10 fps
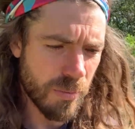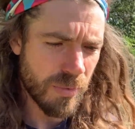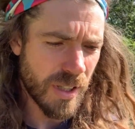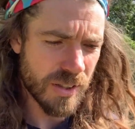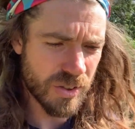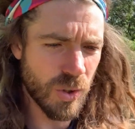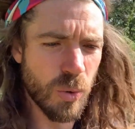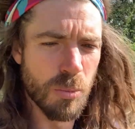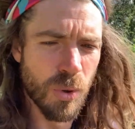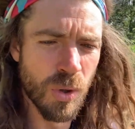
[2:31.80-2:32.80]
There's
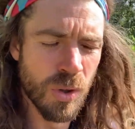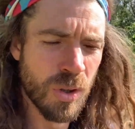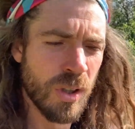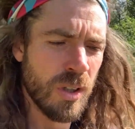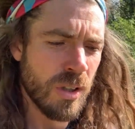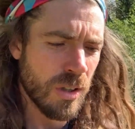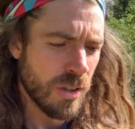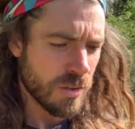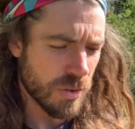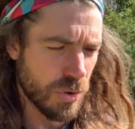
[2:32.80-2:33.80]
still more
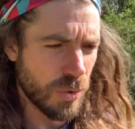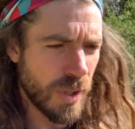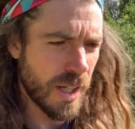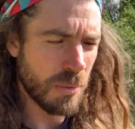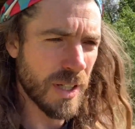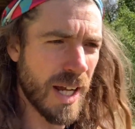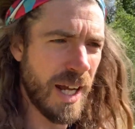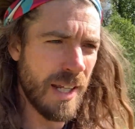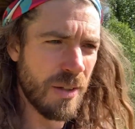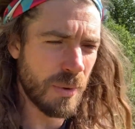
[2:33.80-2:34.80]
to do there with
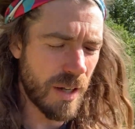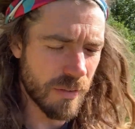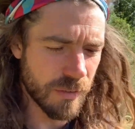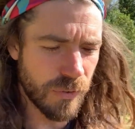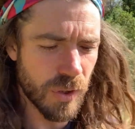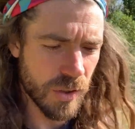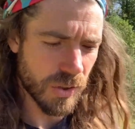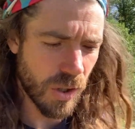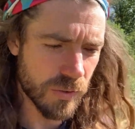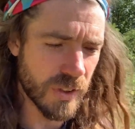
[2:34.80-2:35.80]
that. We haven't fully
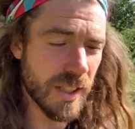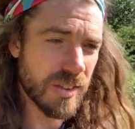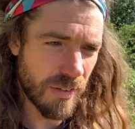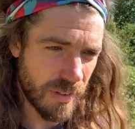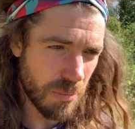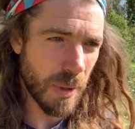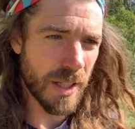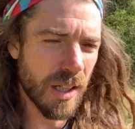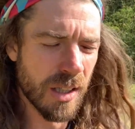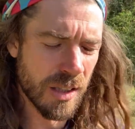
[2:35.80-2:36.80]
solved it. It's definitely better.